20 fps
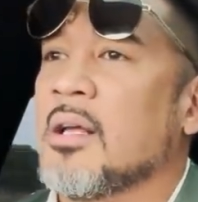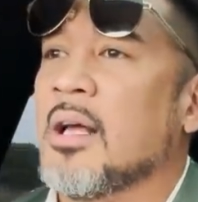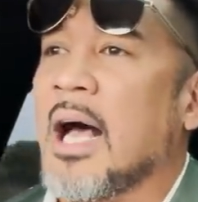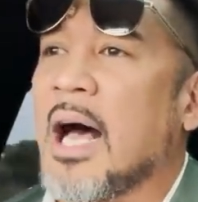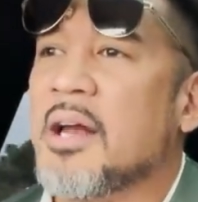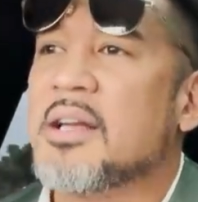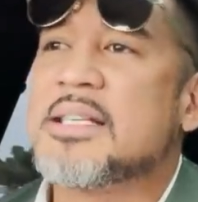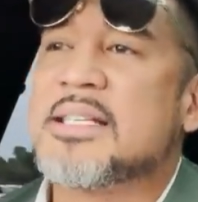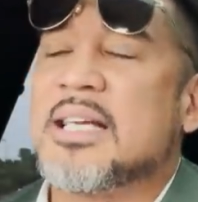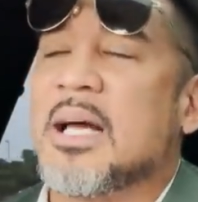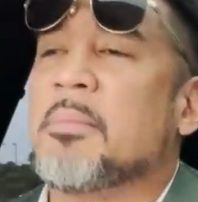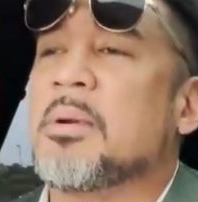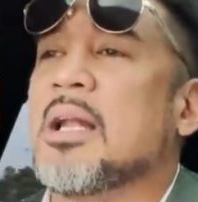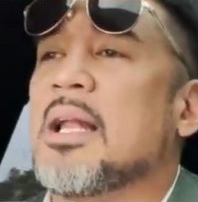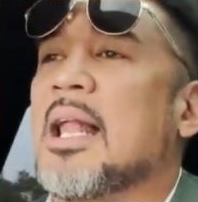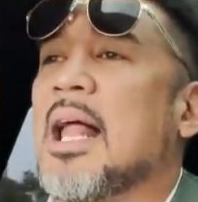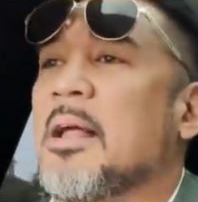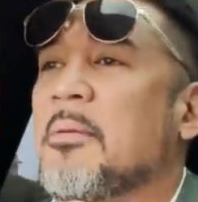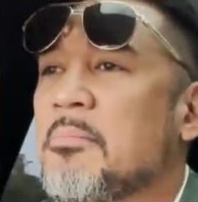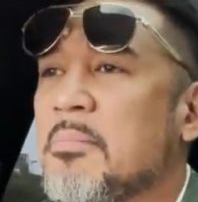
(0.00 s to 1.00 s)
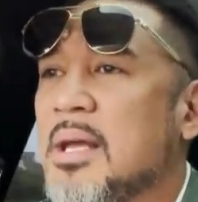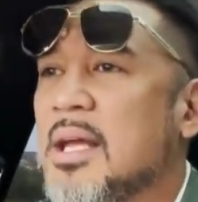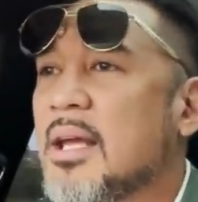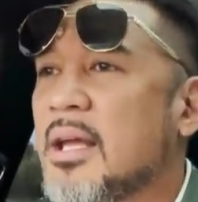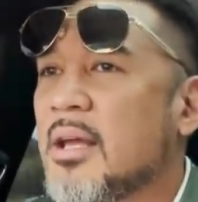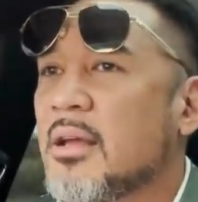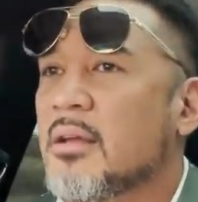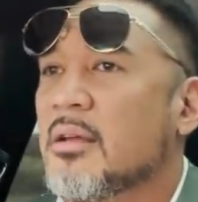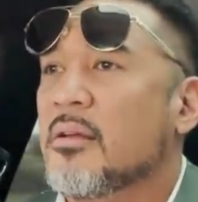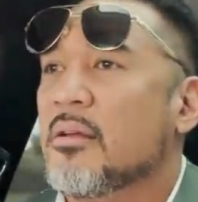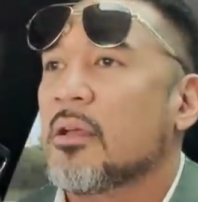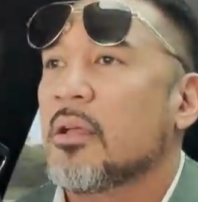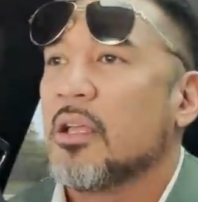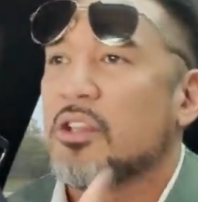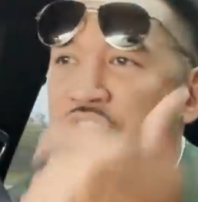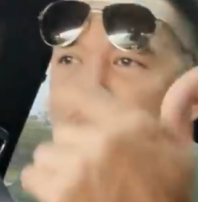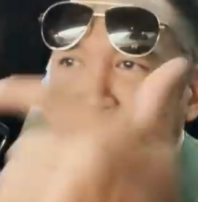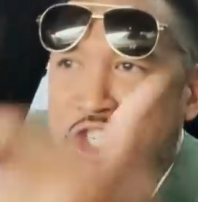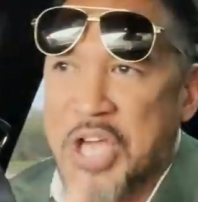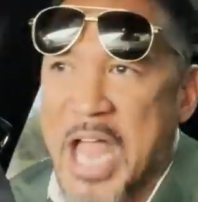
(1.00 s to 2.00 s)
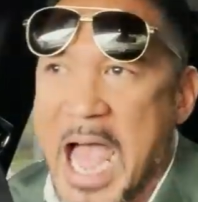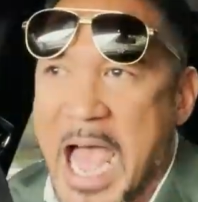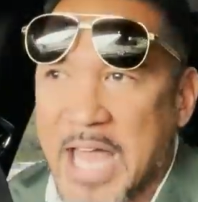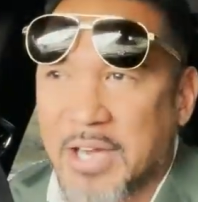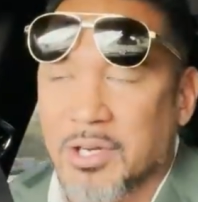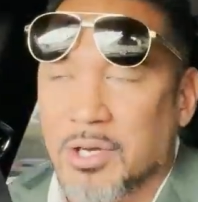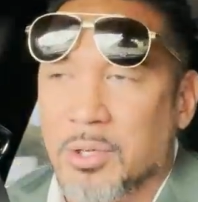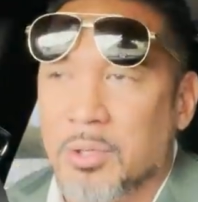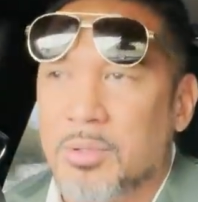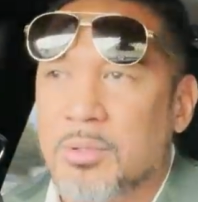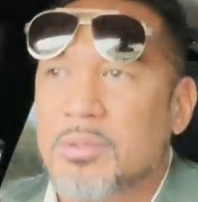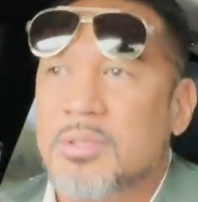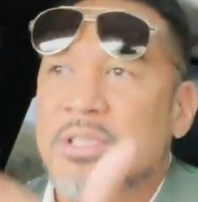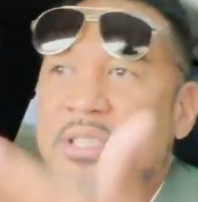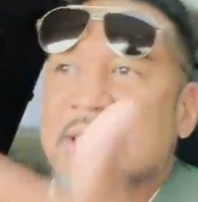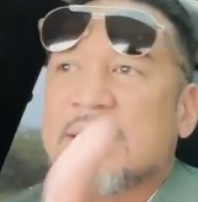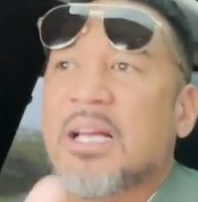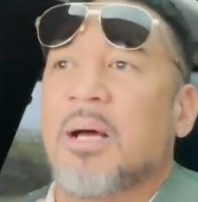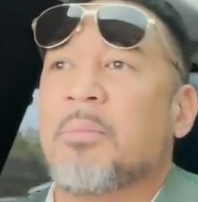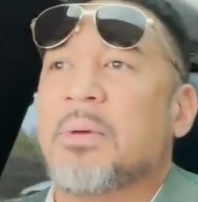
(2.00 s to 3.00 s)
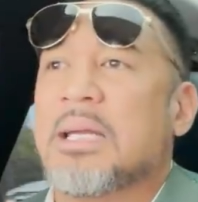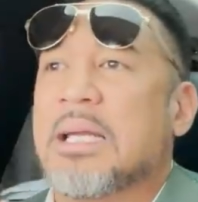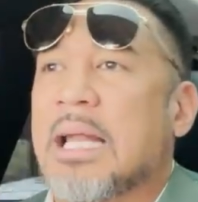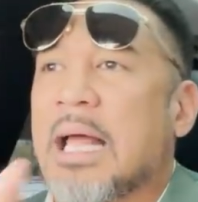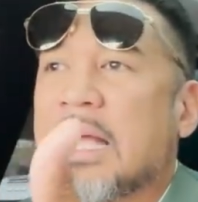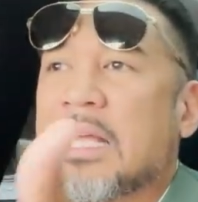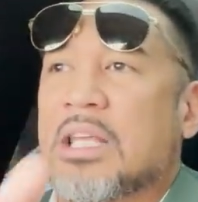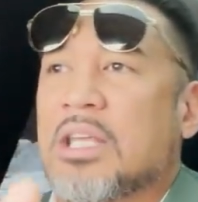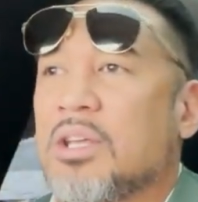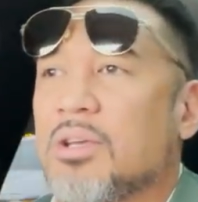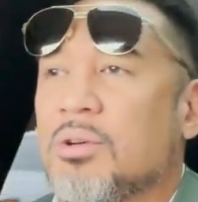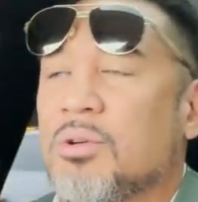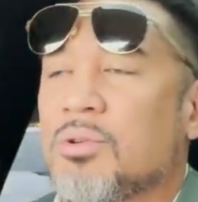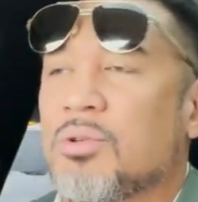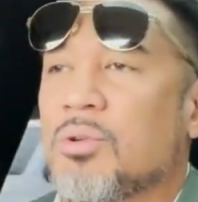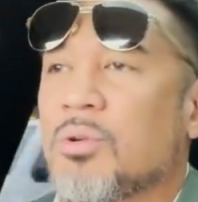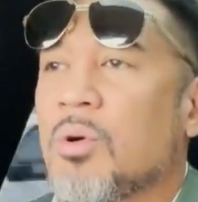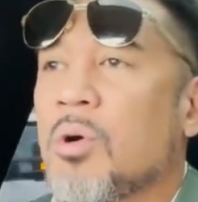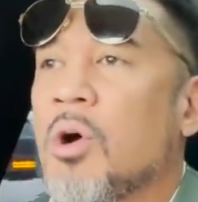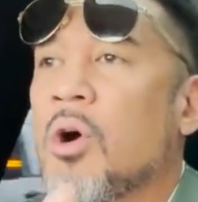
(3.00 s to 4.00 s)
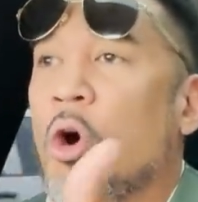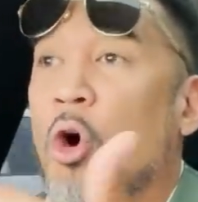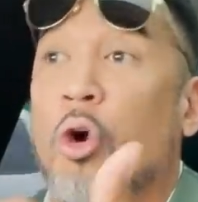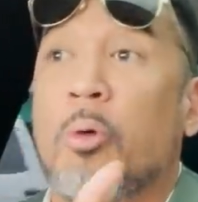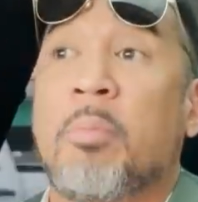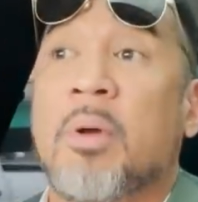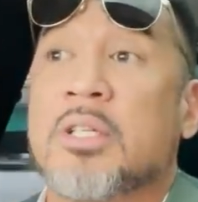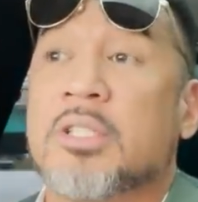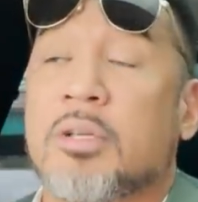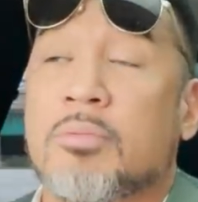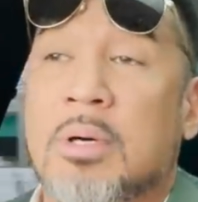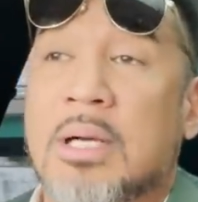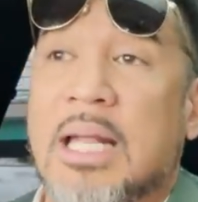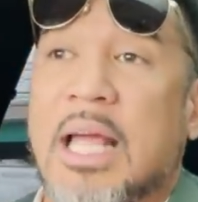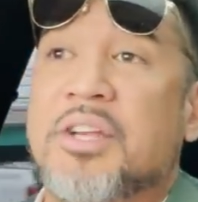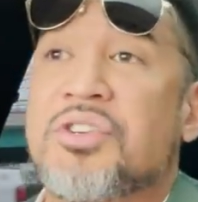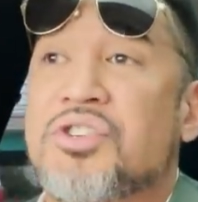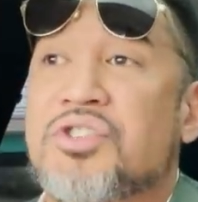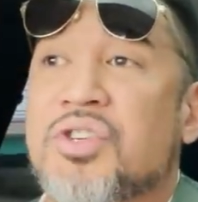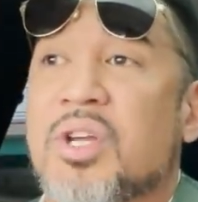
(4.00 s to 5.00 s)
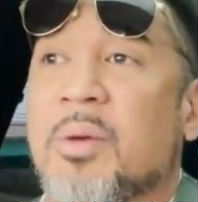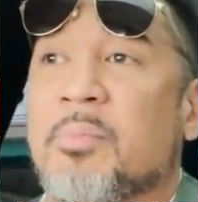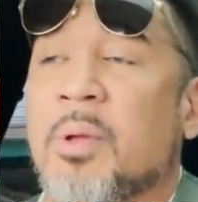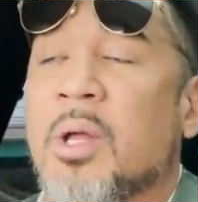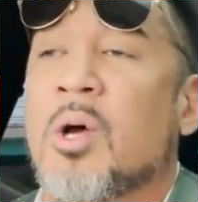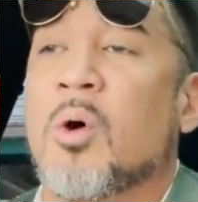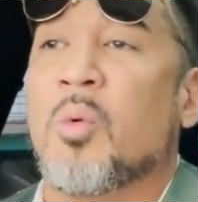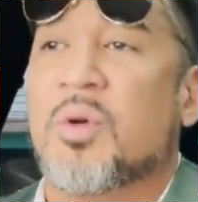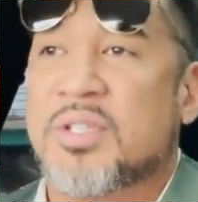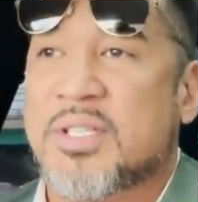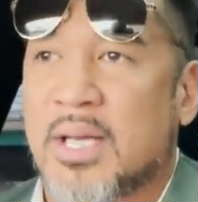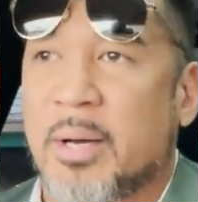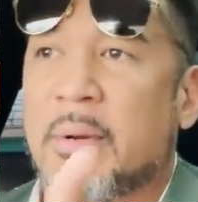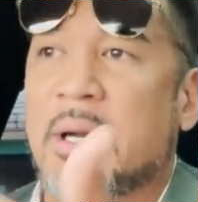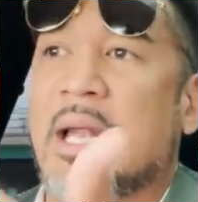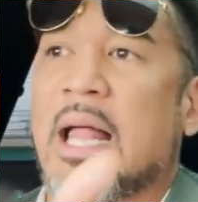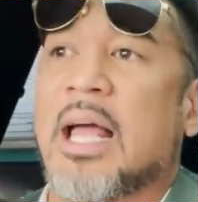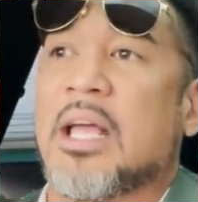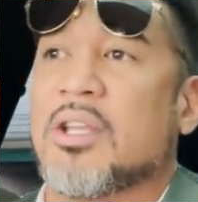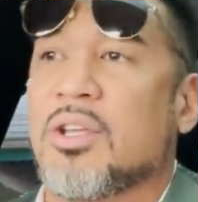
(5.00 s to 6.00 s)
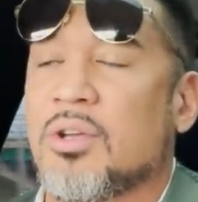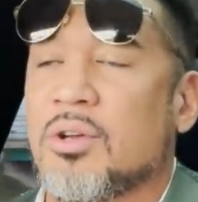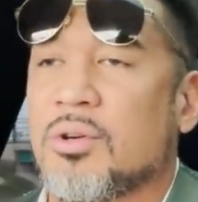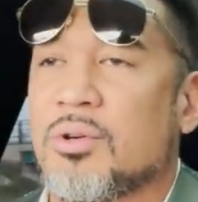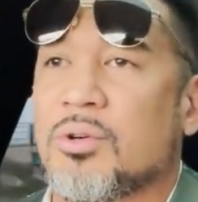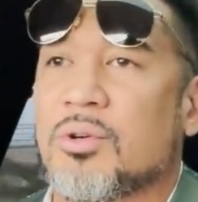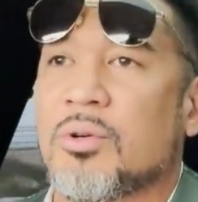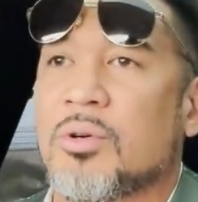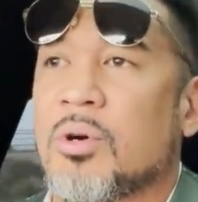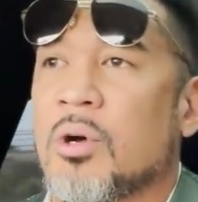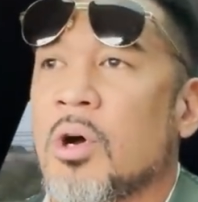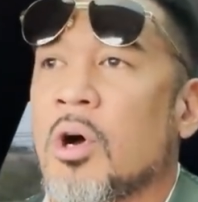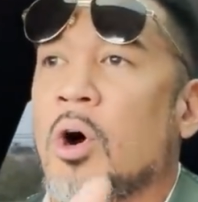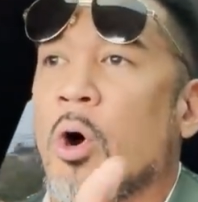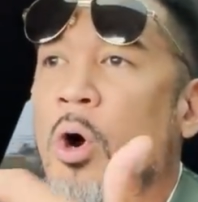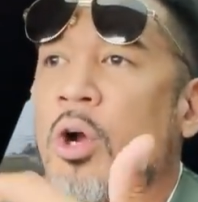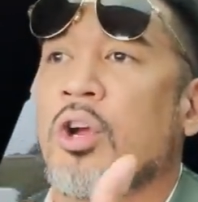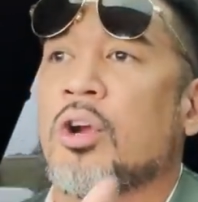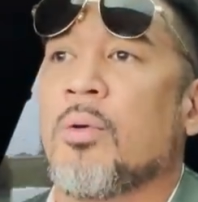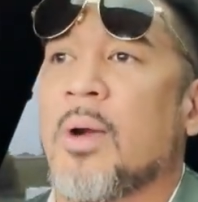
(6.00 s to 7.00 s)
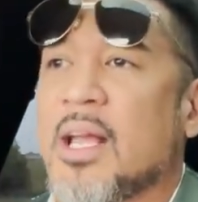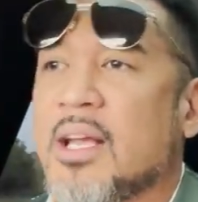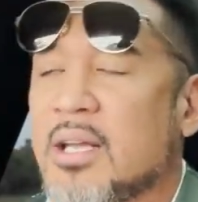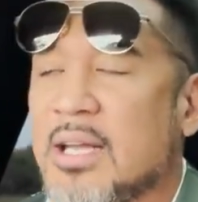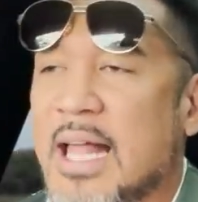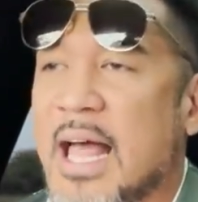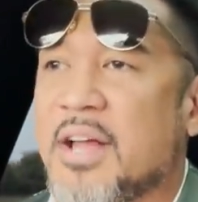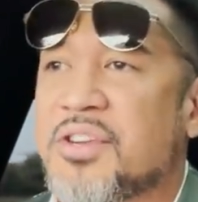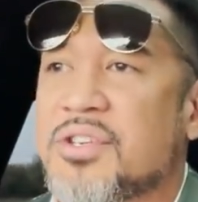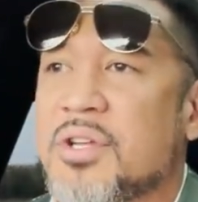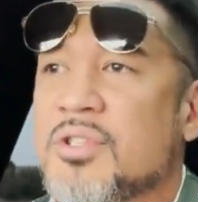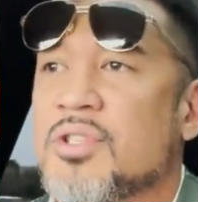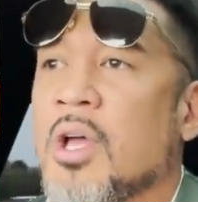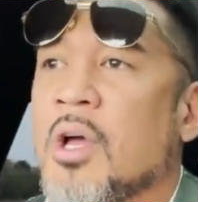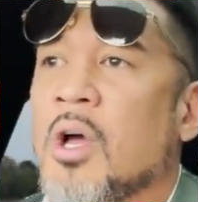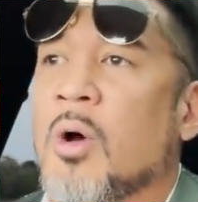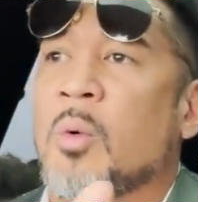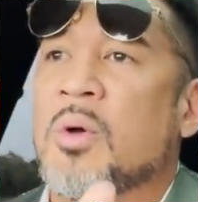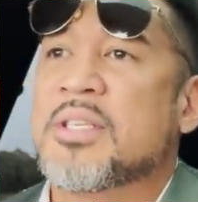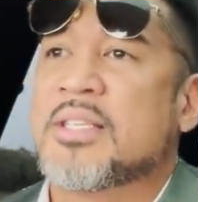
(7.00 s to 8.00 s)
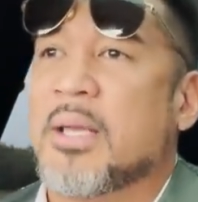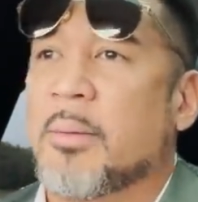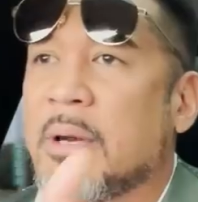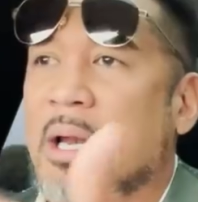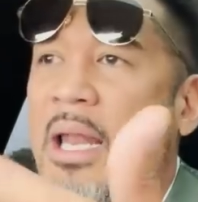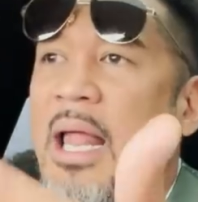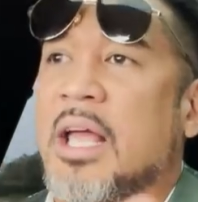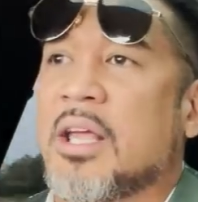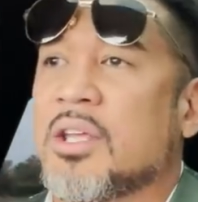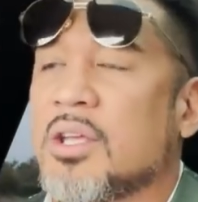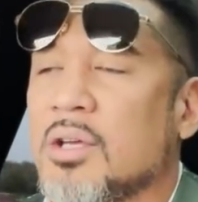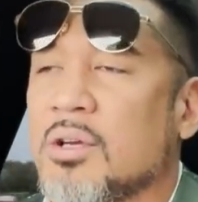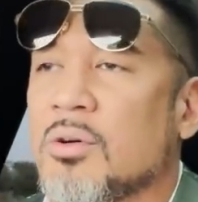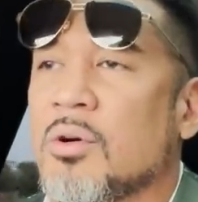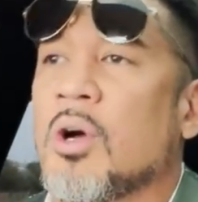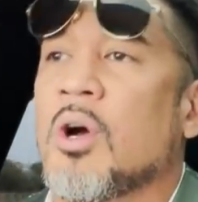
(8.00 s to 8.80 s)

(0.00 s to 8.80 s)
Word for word: how does somebody like me shadow somebody like you, or build a relationship with somebody like you, or create connections with somebody like you?